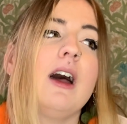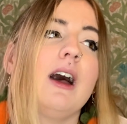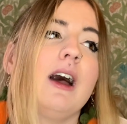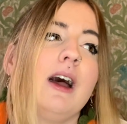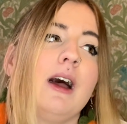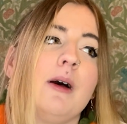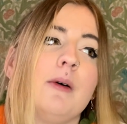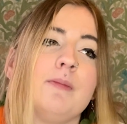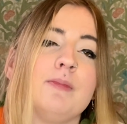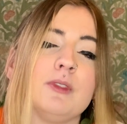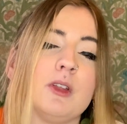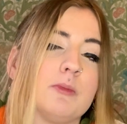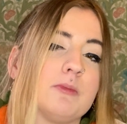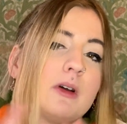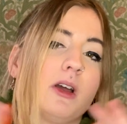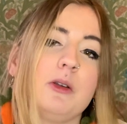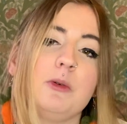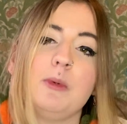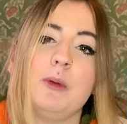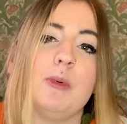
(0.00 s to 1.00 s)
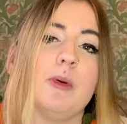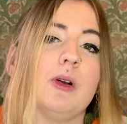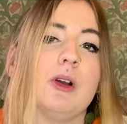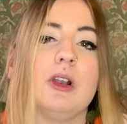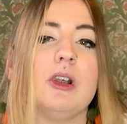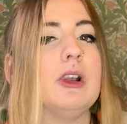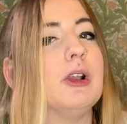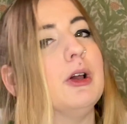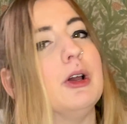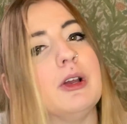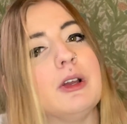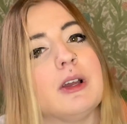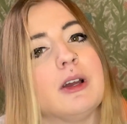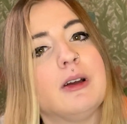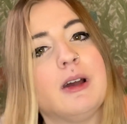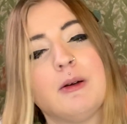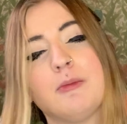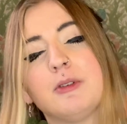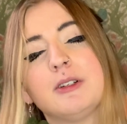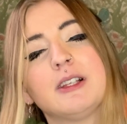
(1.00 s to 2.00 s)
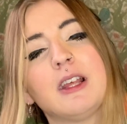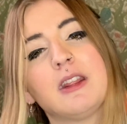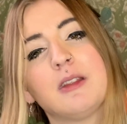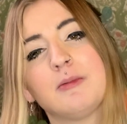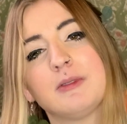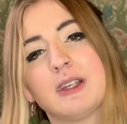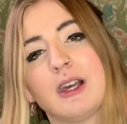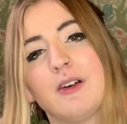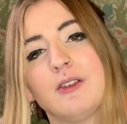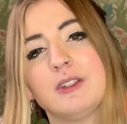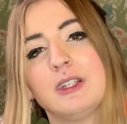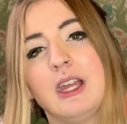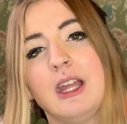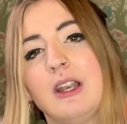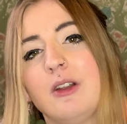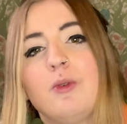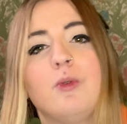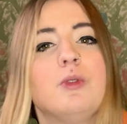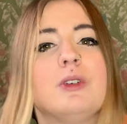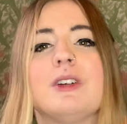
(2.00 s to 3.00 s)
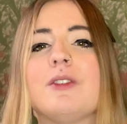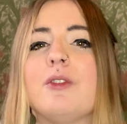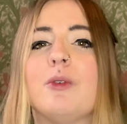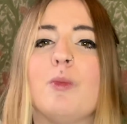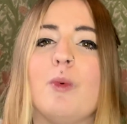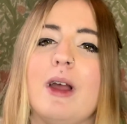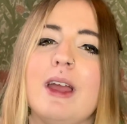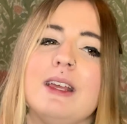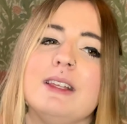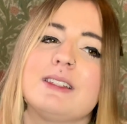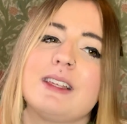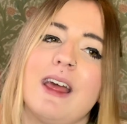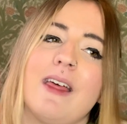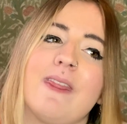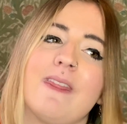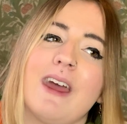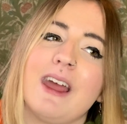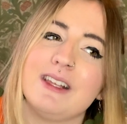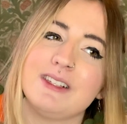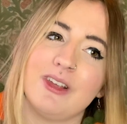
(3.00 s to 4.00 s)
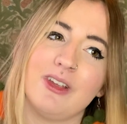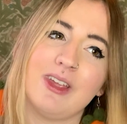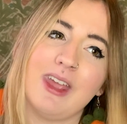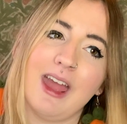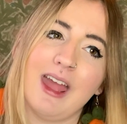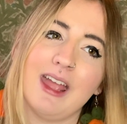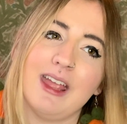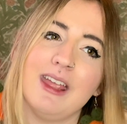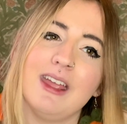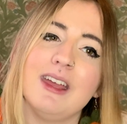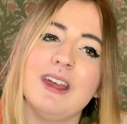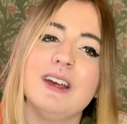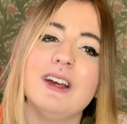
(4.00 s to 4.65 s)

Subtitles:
Non-binary people can look and present themselves in all different ways, and that is okay.